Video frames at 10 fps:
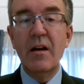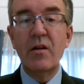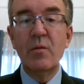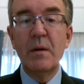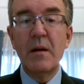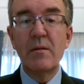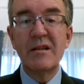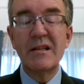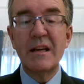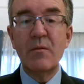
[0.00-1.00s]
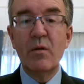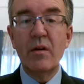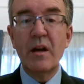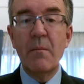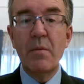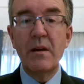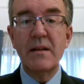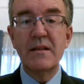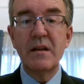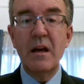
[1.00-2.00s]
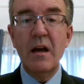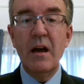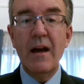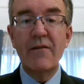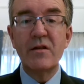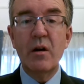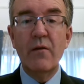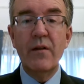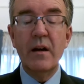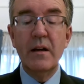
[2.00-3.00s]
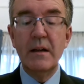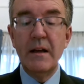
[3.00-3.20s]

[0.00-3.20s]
You'll be able to see what companies have to offer.